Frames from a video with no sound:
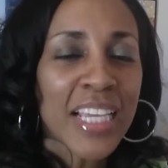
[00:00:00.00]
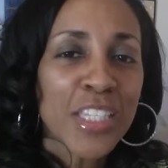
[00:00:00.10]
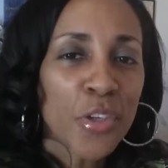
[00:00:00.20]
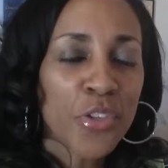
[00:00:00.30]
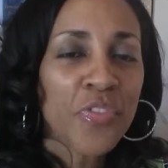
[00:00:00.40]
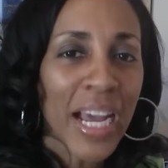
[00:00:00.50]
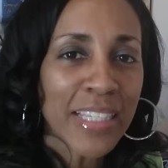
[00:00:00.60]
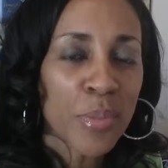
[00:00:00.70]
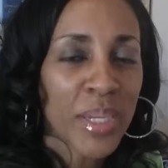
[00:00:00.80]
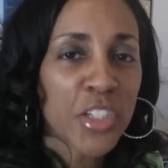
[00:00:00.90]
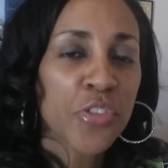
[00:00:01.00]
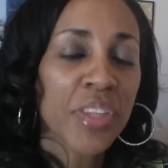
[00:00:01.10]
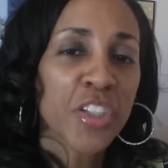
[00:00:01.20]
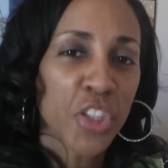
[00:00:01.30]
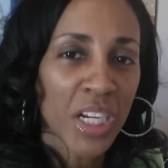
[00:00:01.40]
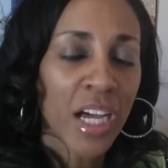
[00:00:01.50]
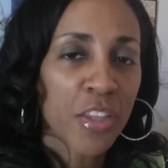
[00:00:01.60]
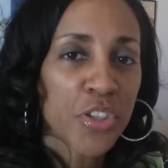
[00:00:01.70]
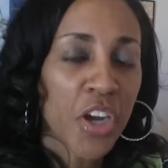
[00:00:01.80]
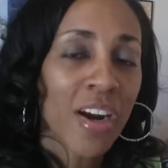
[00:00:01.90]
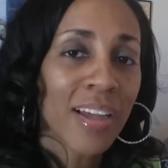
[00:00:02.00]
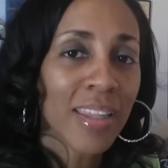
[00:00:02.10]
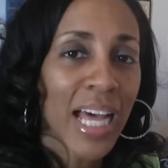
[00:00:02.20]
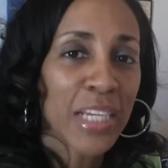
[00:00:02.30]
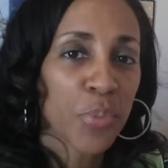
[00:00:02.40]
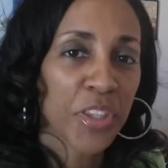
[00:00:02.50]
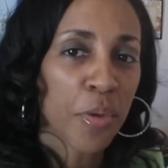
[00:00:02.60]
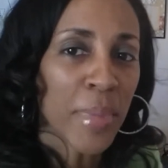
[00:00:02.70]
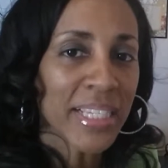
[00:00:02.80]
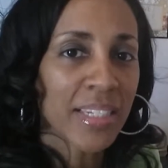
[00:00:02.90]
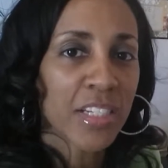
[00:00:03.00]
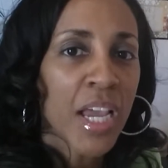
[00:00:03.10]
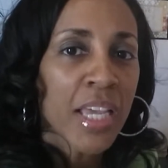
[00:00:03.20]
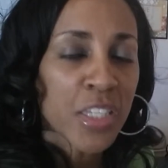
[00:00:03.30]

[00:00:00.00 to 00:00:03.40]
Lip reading: So you've got to make sure that your colors are aligned with your message.